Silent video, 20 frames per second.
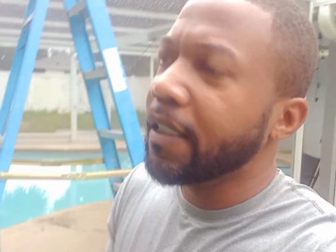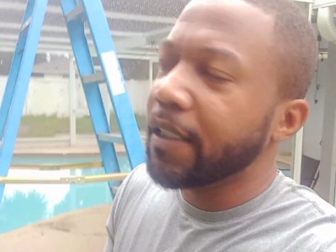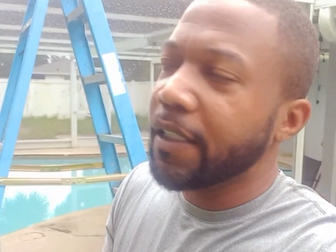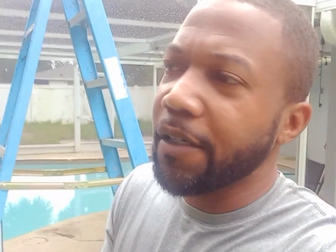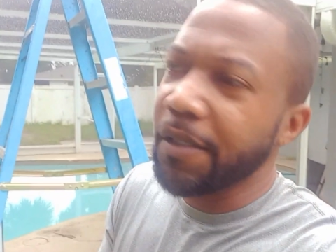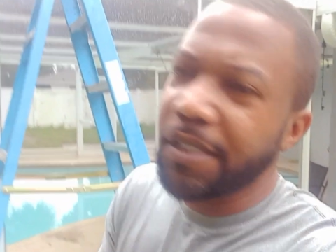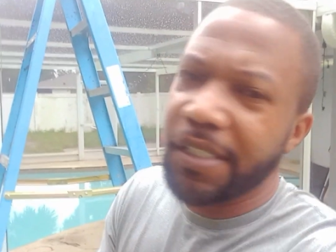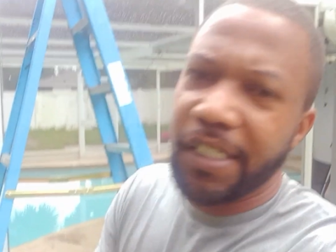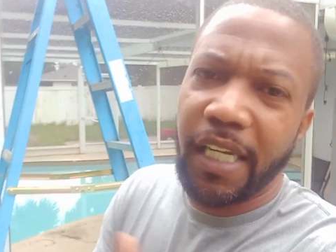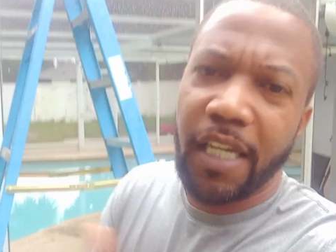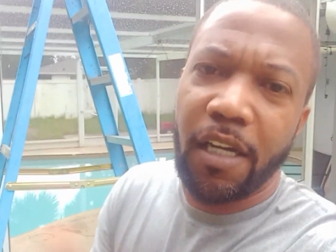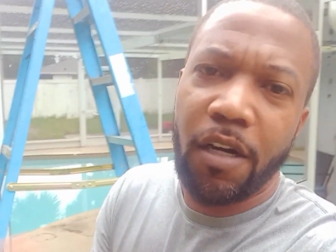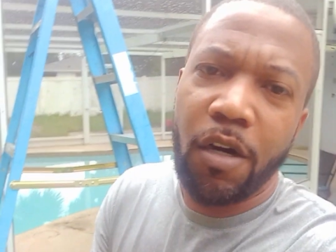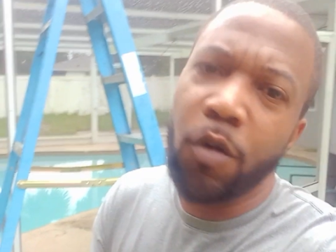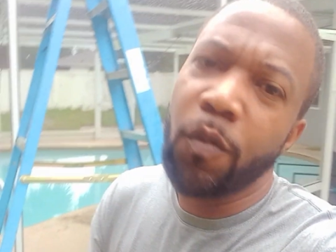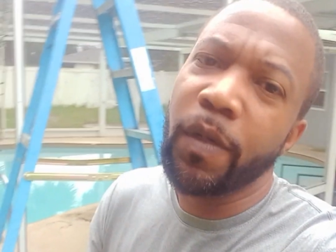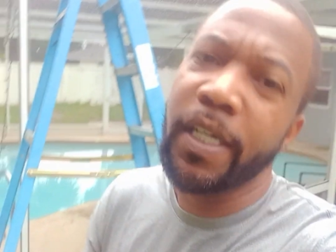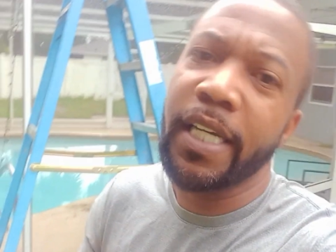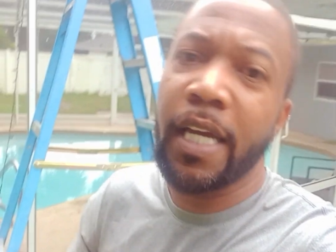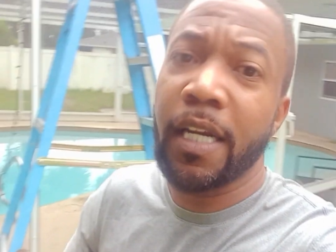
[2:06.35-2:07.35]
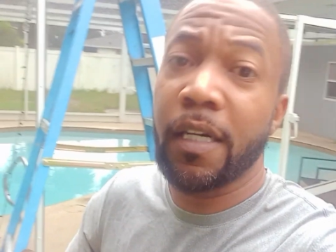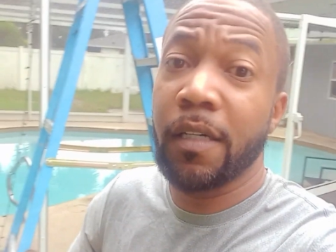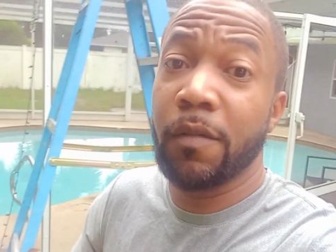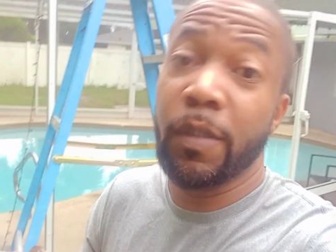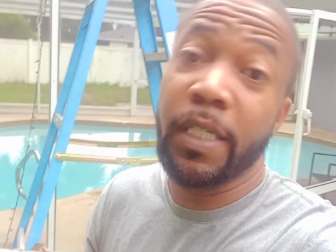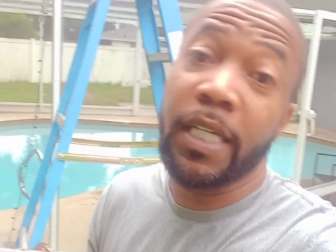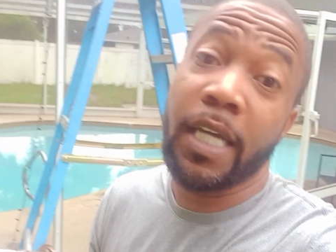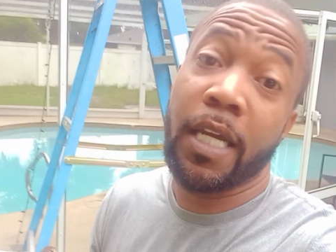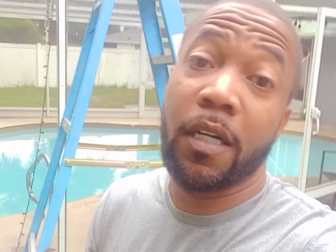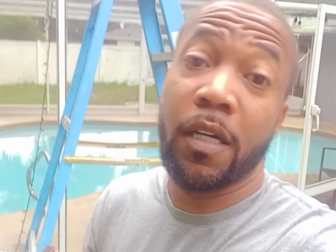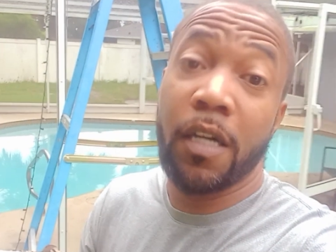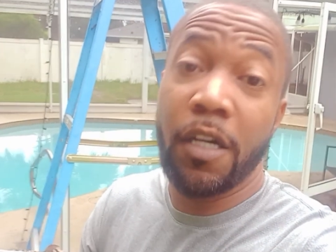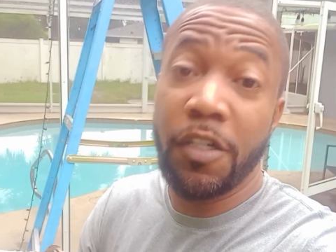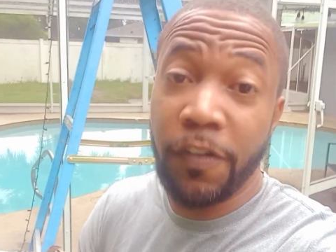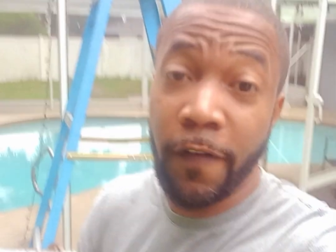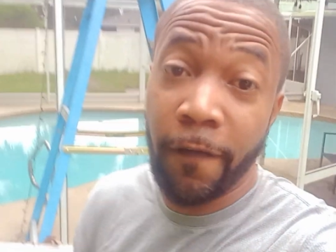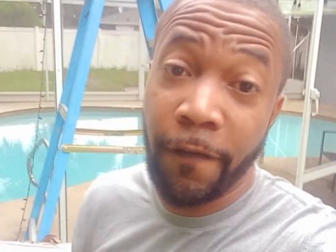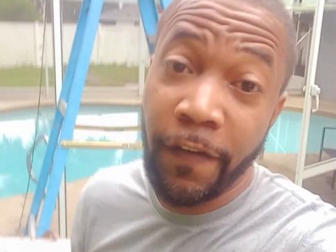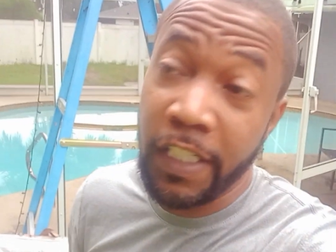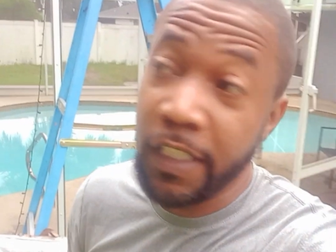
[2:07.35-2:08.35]
they're saying, "Oh, we got we got
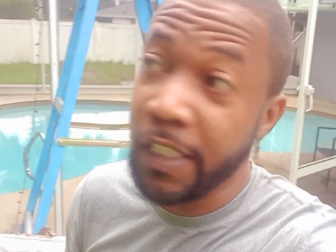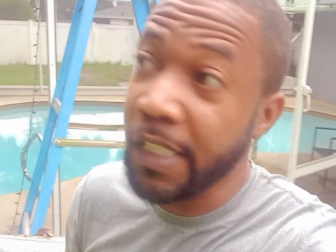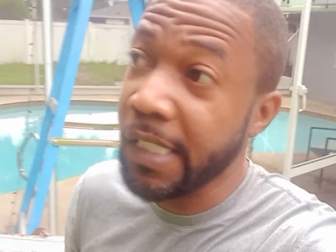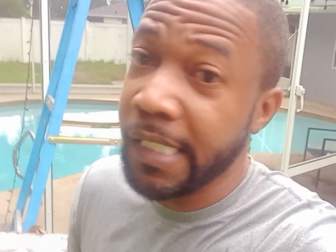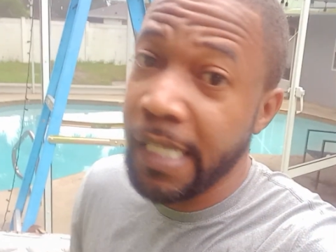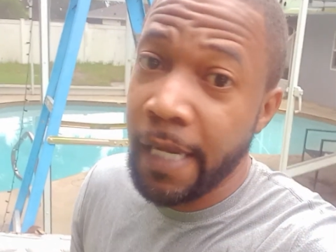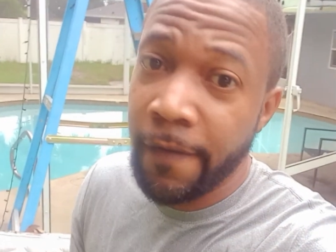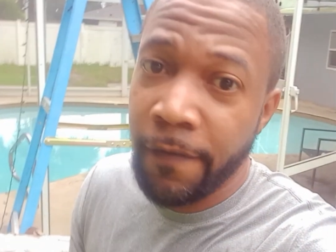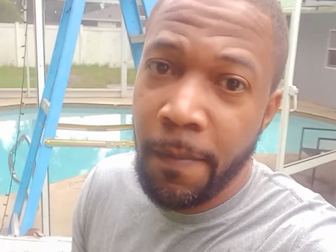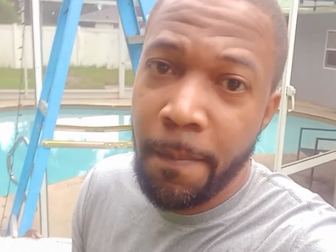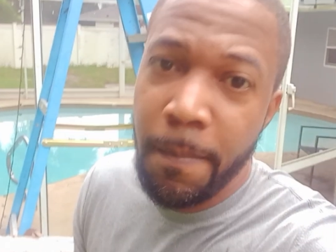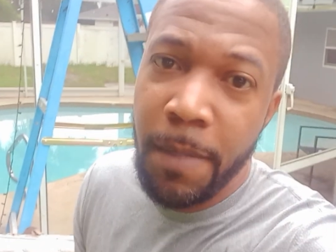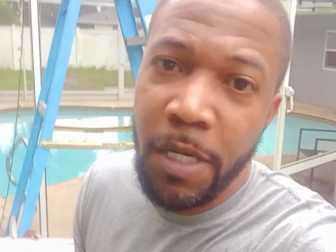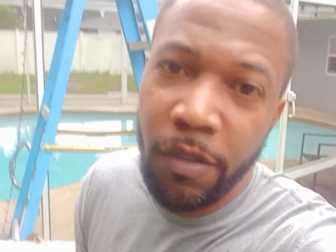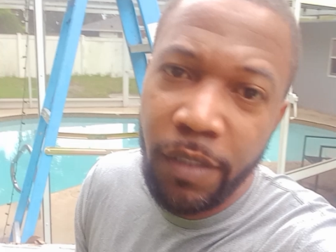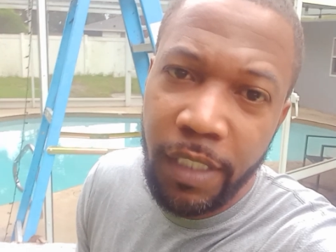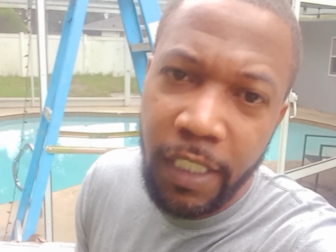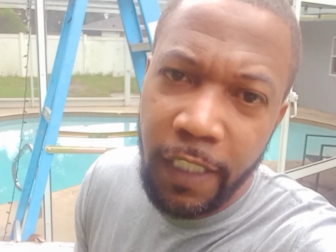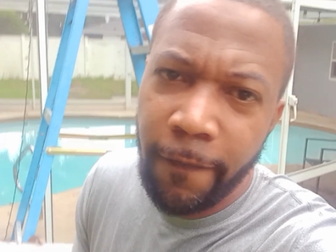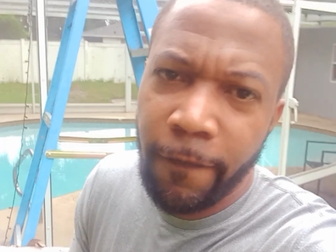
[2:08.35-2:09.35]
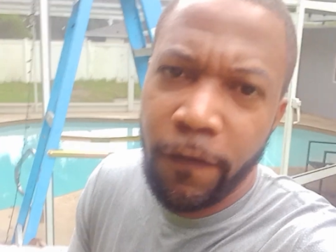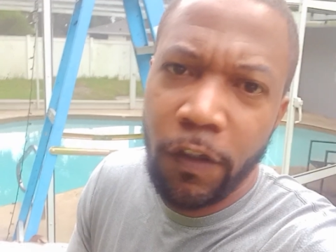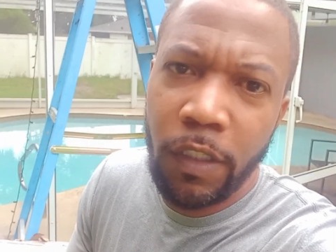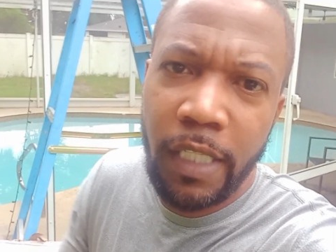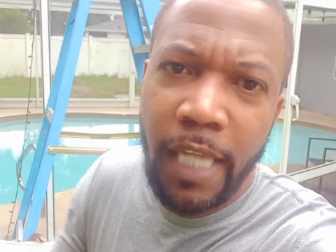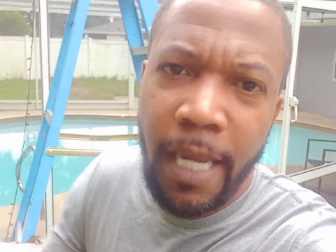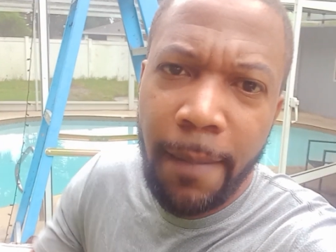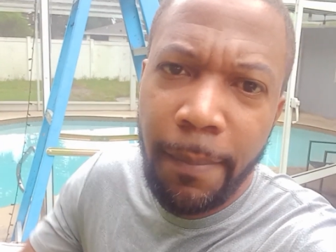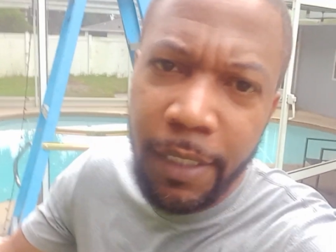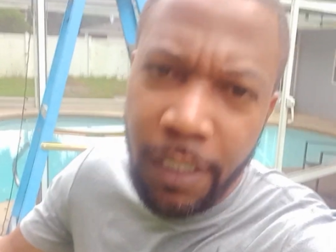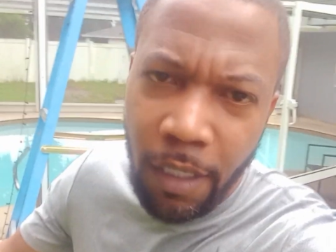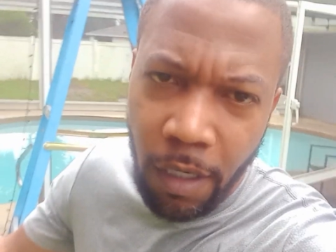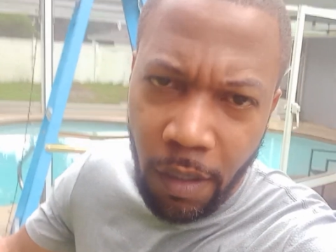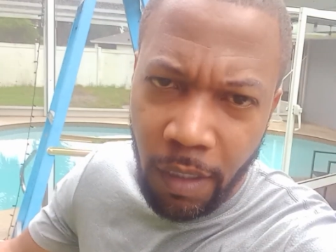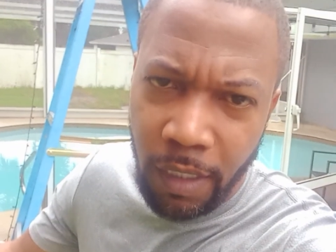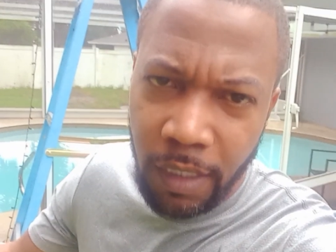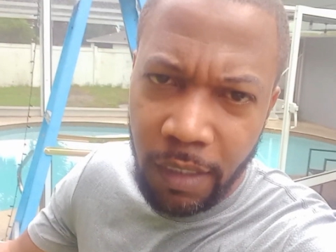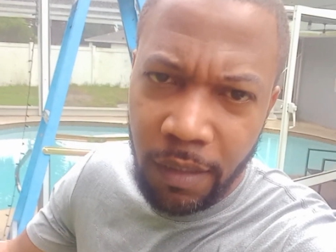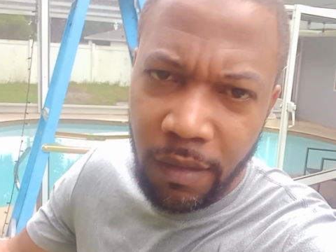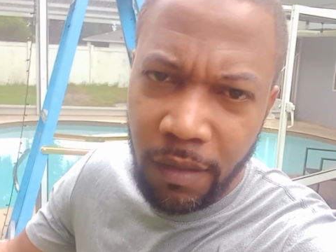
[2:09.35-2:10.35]
157 million for
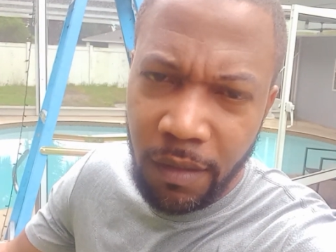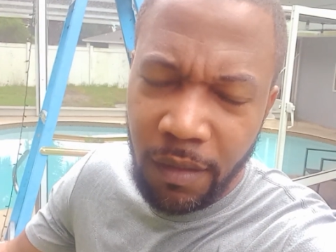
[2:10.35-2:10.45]
Lebanon."